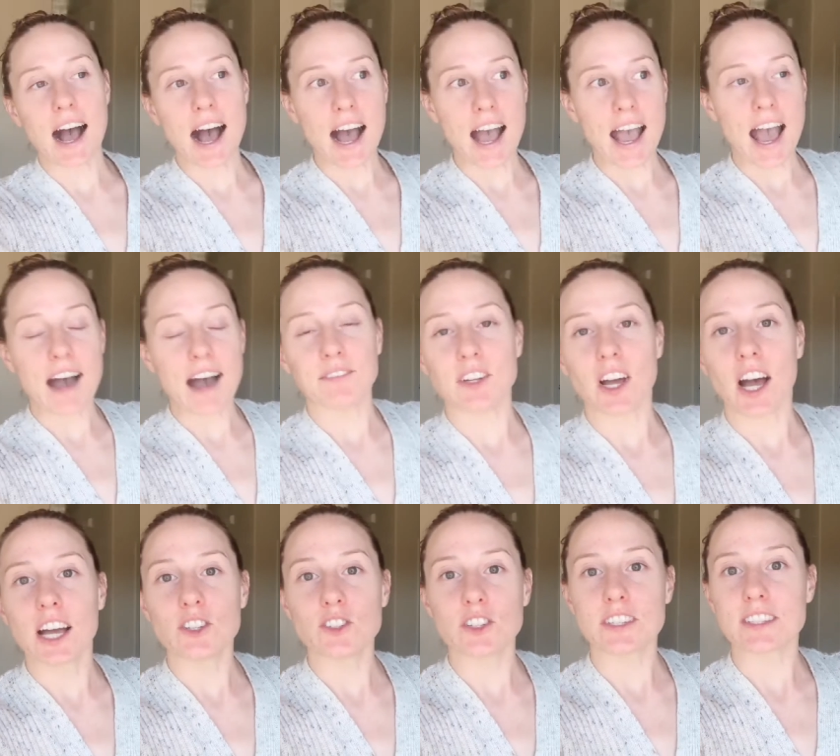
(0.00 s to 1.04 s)
I have
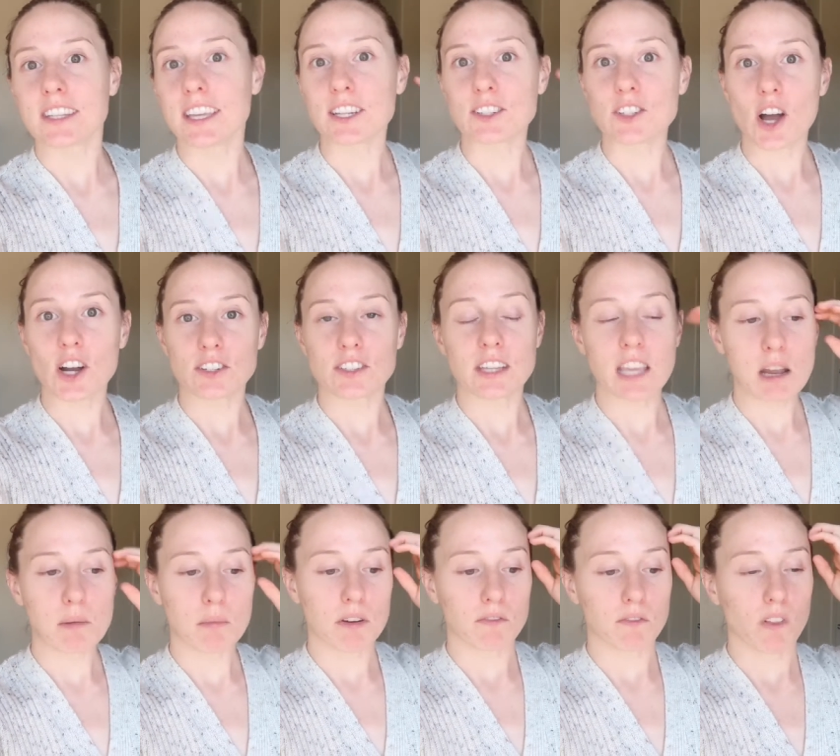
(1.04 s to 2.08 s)
not just like talked to the
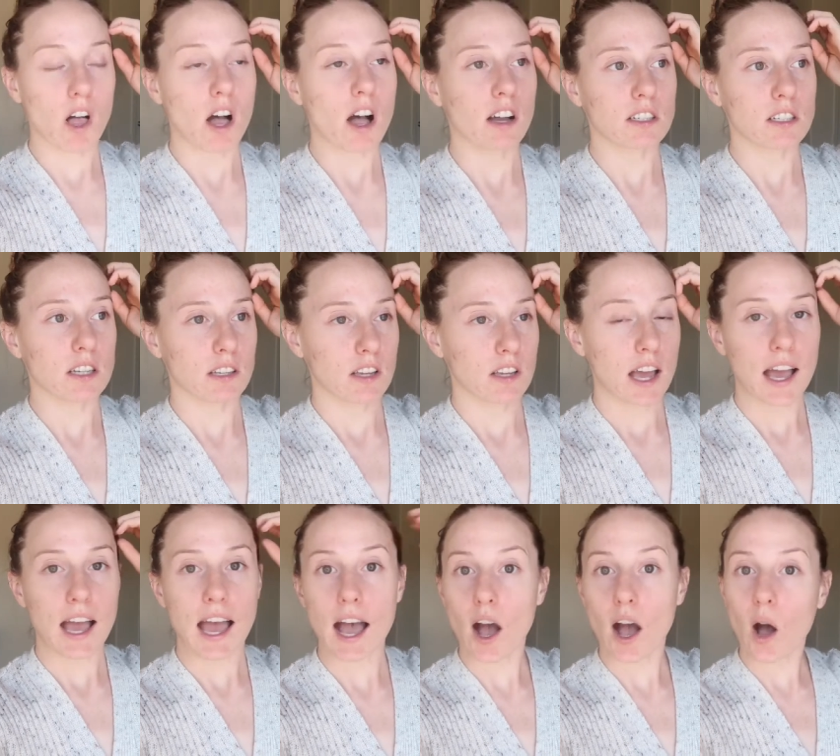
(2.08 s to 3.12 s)
camera and vlogged
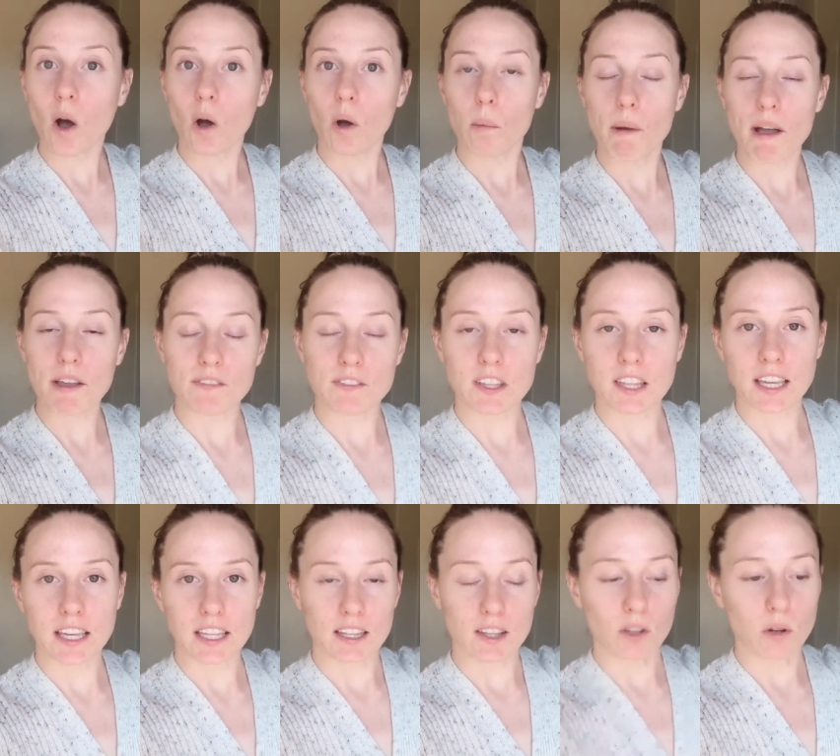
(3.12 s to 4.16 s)
at home, I feel
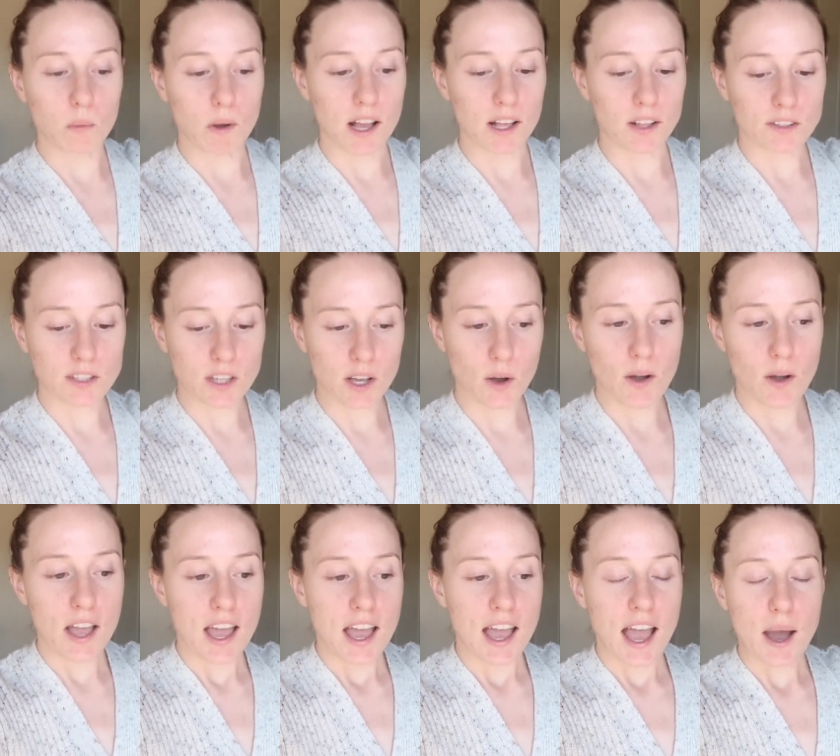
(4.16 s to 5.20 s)
like, in a little while. So
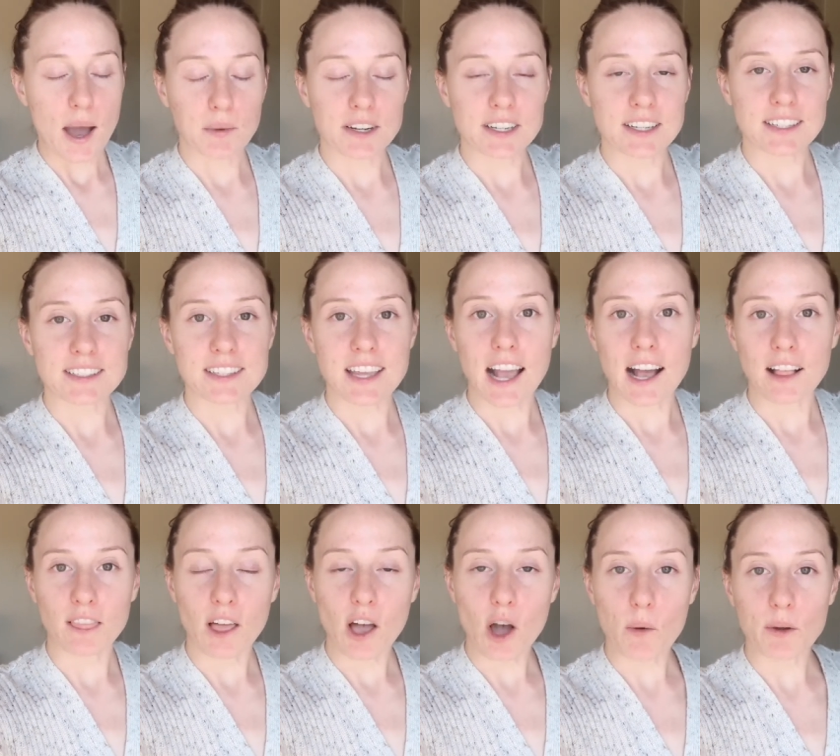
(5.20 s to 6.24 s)
I wanted to say
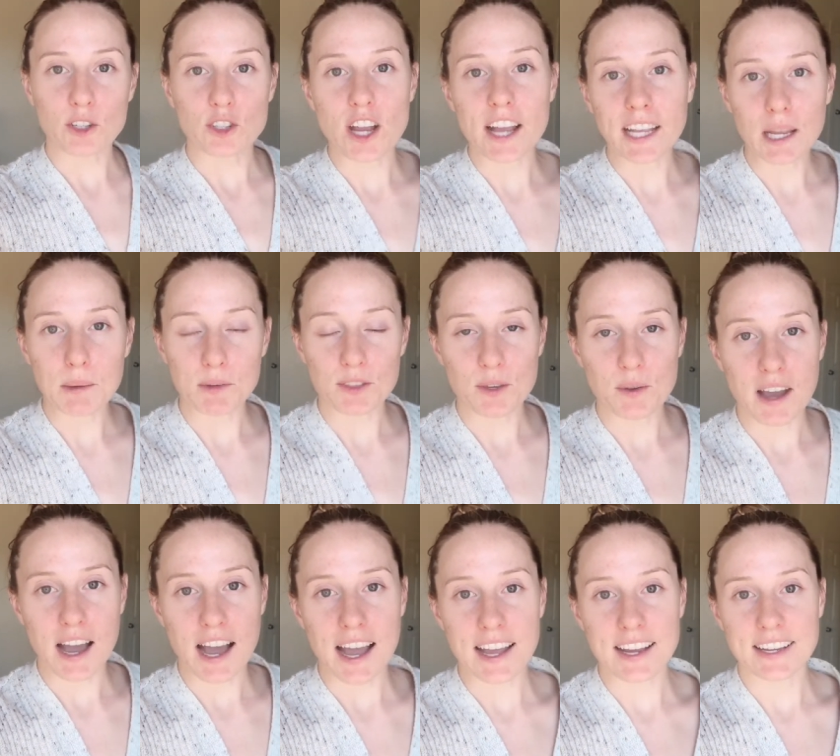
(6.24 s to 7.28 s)
hello and check in with you
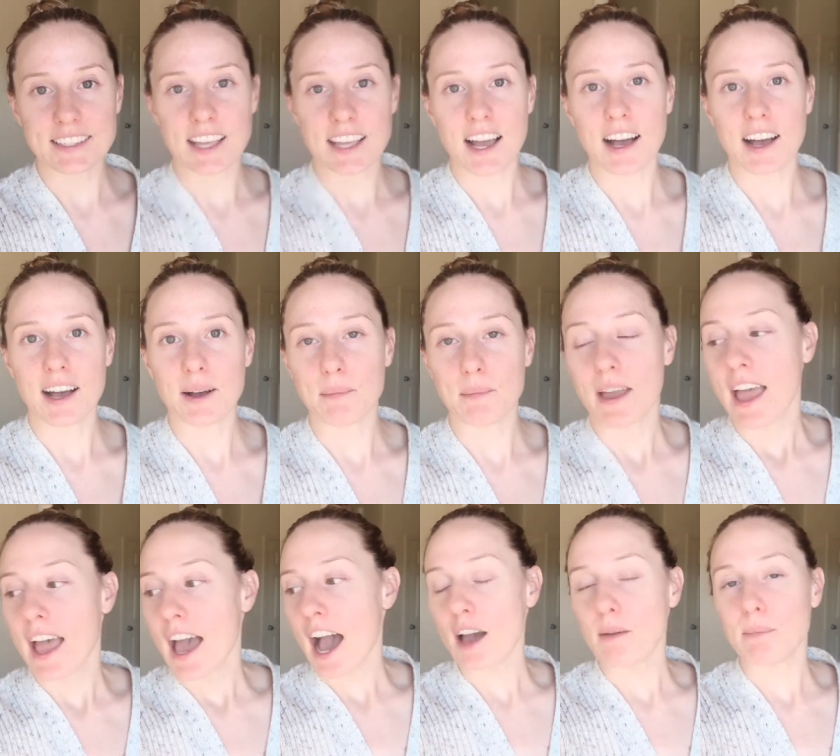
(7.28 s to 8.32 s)
guys. Um,
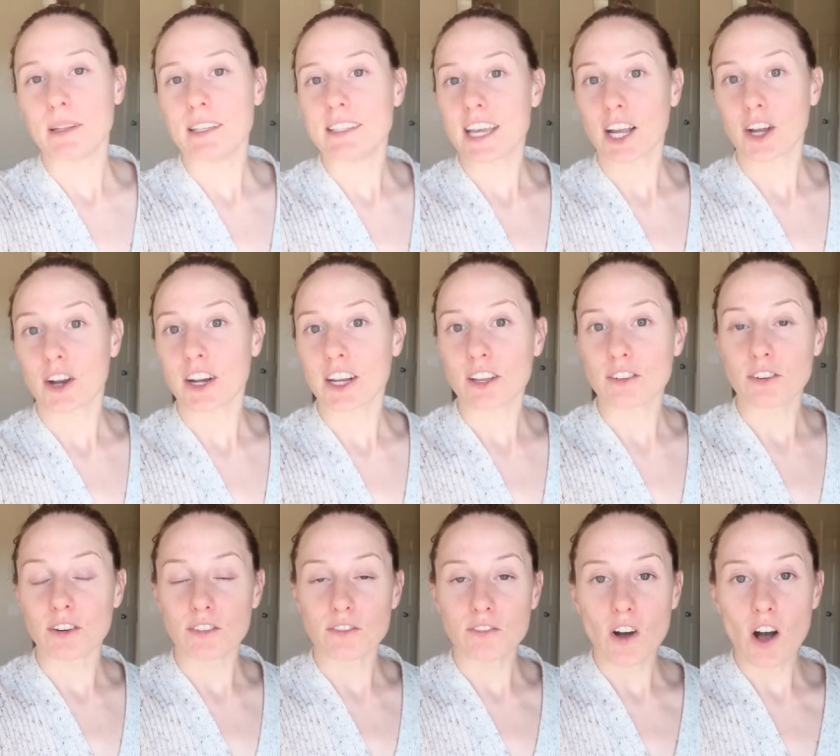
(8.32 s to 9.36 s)
I've been decorating
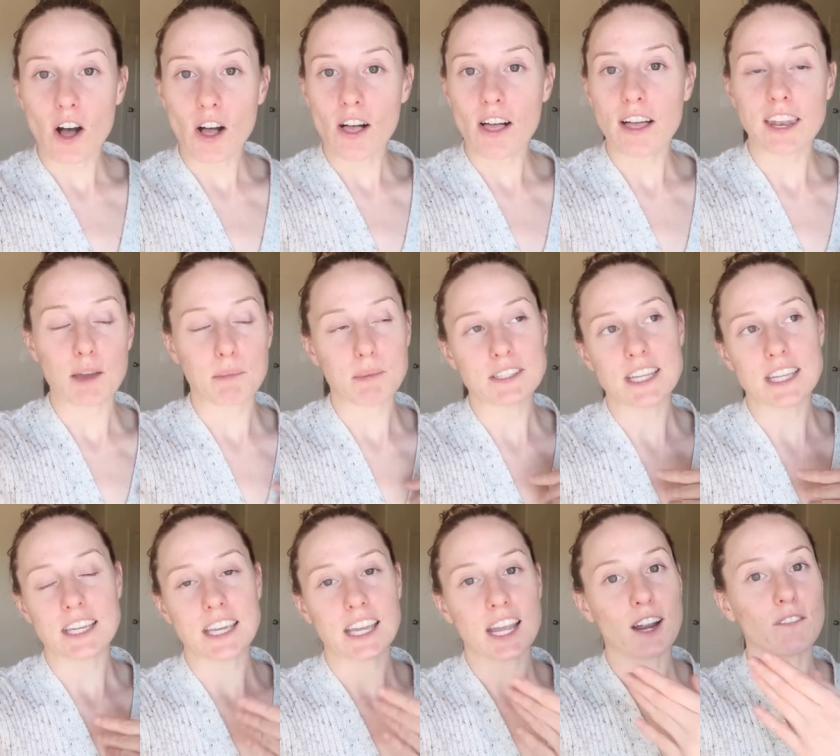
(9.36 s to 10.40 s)
for fall and I've been
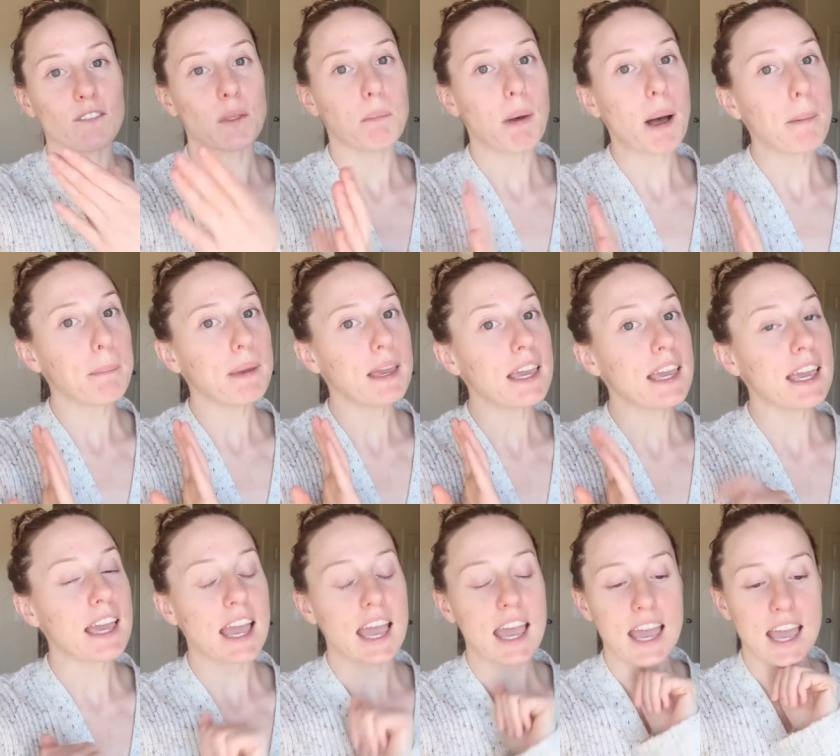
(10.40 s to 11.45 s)
taking care of the
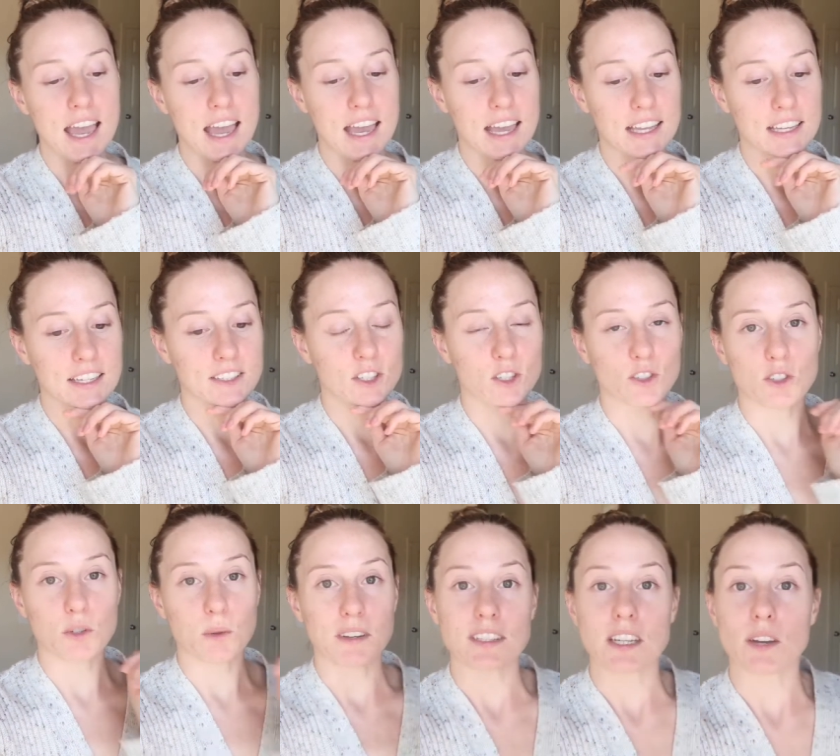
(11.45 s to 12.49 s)
puppy and just
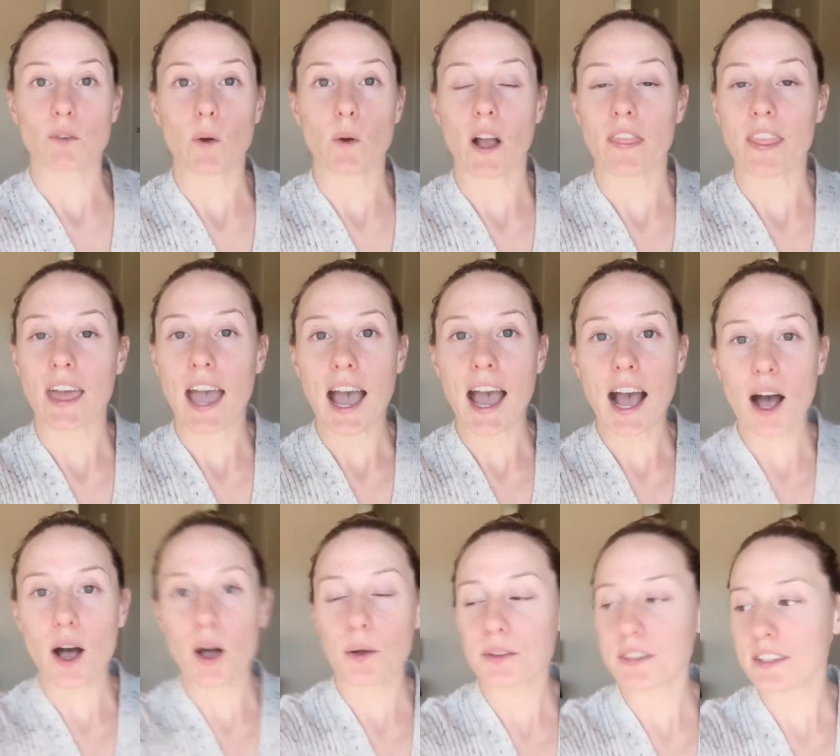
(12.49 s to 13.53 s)
doing stuff around the
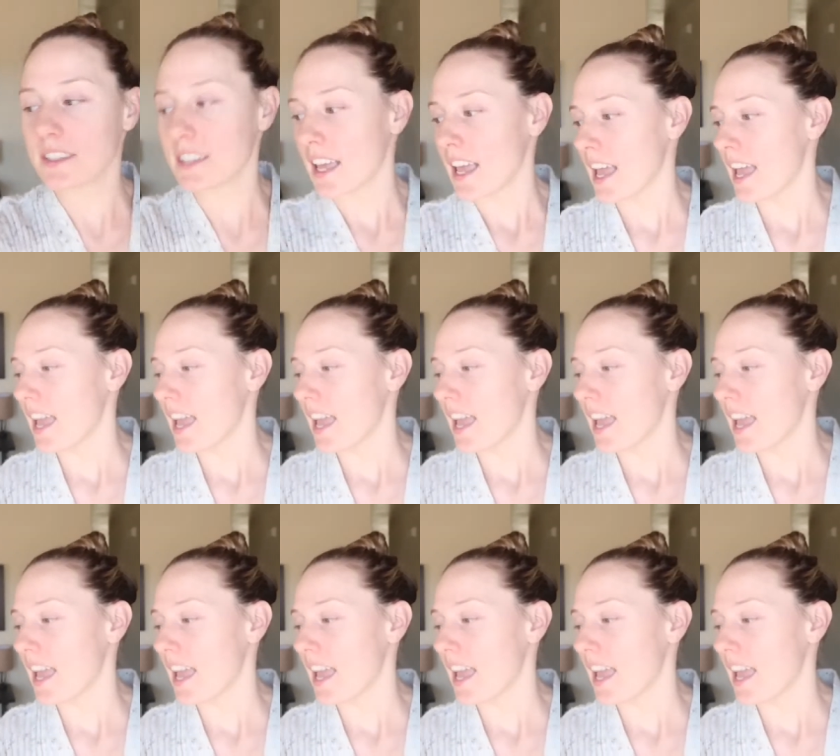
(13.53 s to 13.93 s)
house.